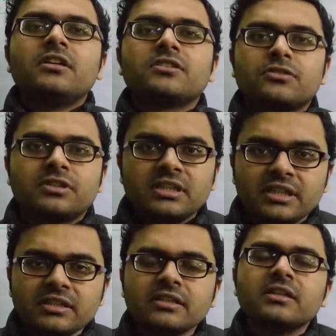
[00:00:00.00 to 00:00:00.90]
So till
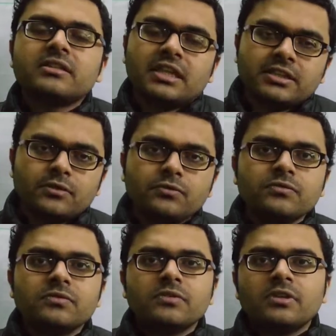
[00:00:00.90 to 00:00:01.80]
then, thank
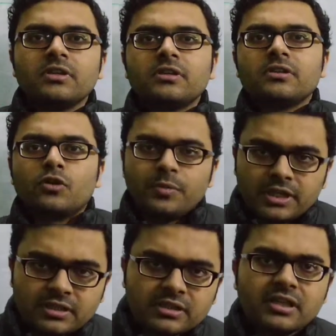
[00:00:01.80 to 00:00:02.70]
you,
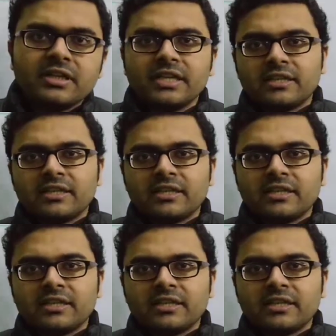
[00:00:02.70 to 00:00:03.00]
goodbye, take